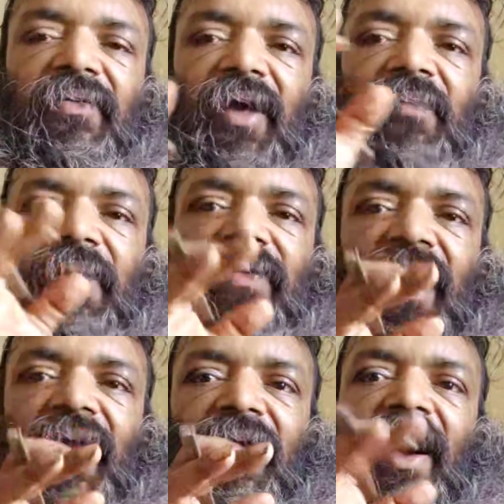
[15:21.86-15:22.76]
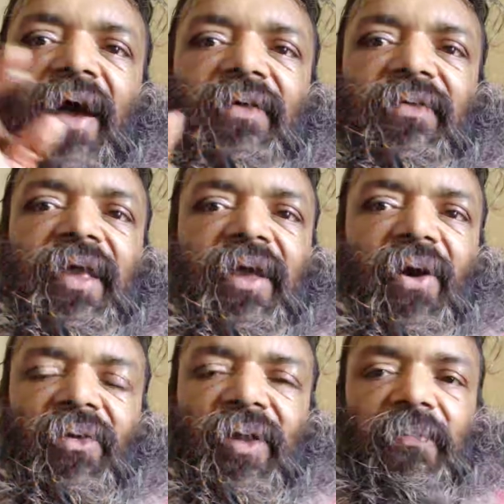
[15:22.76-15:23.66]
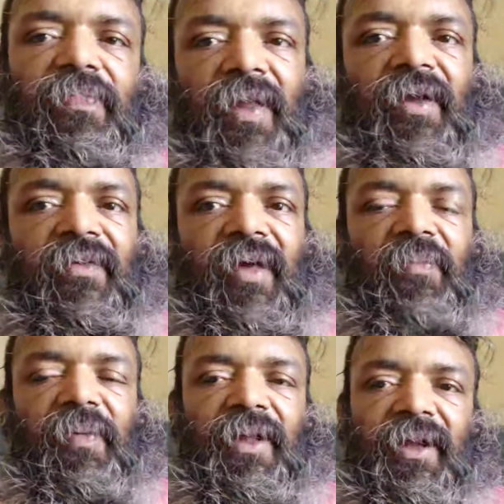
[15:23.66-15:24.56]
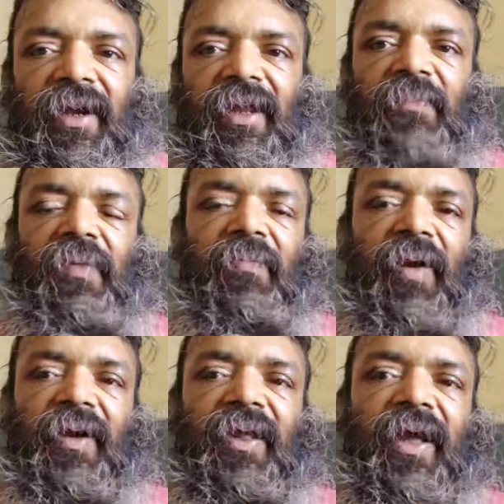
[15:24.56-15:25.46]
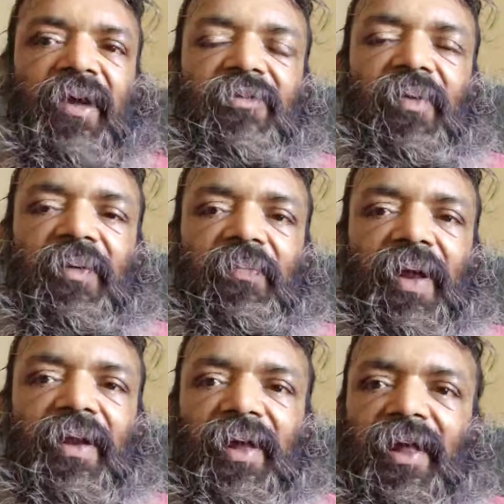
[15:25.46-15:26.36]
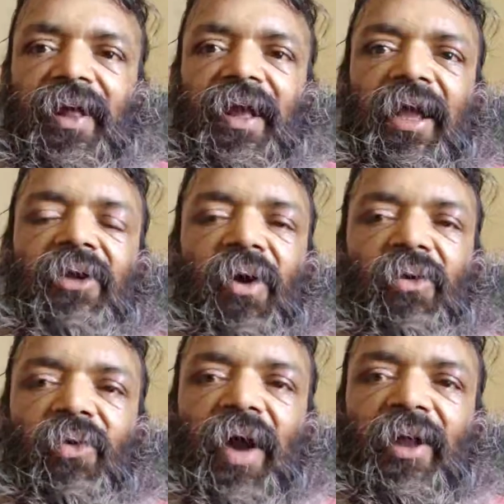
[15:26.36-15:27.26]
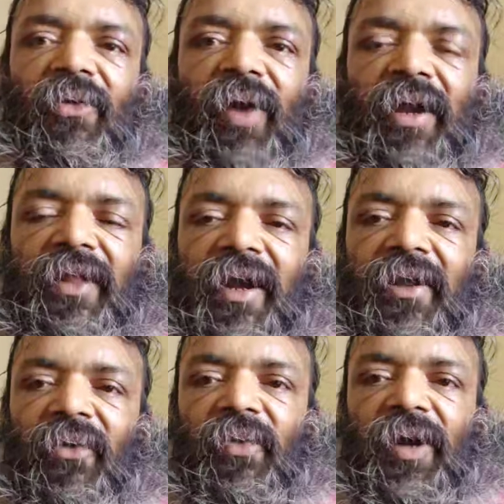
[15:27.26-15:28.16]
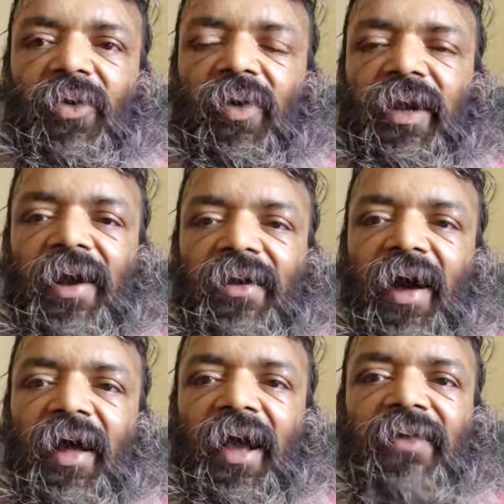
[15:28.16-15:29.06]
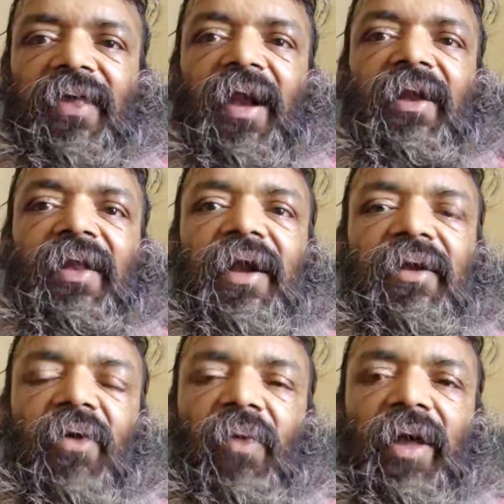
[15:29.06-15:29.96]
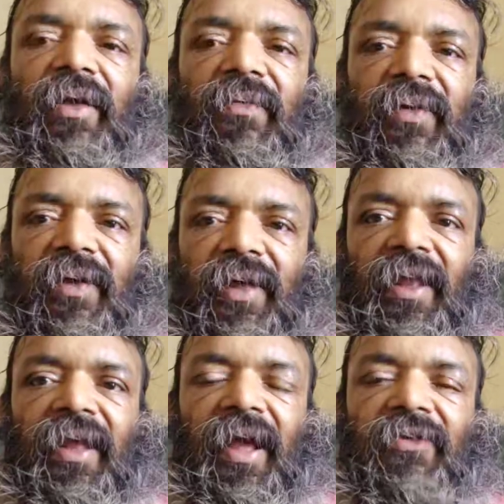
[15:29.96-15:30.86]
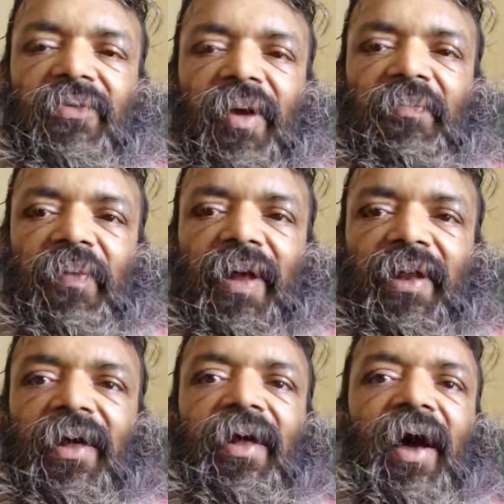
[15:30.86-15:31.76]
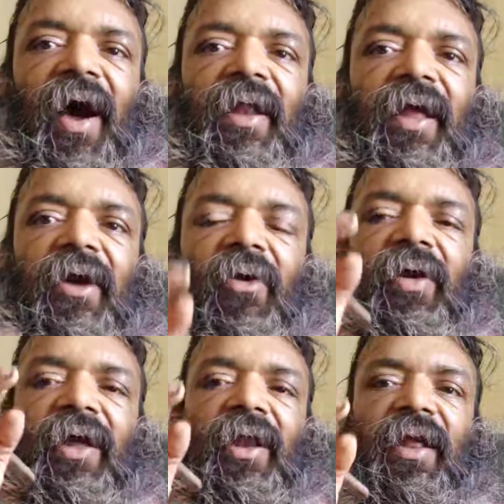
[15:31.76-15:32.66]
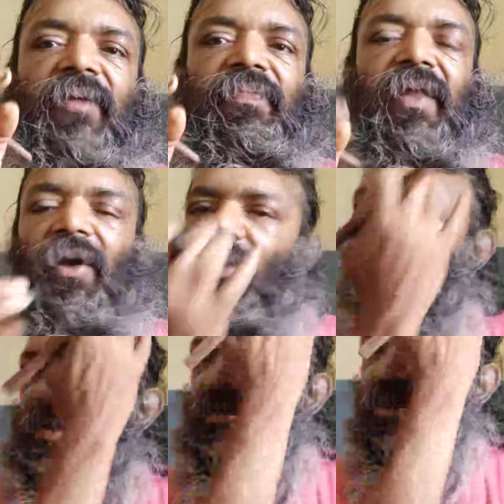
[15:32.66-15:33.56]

surface area I see on the surface, that is dp by dxy plane. In order to calculate that, we took delta x and delta y in xy plane, and accordingly we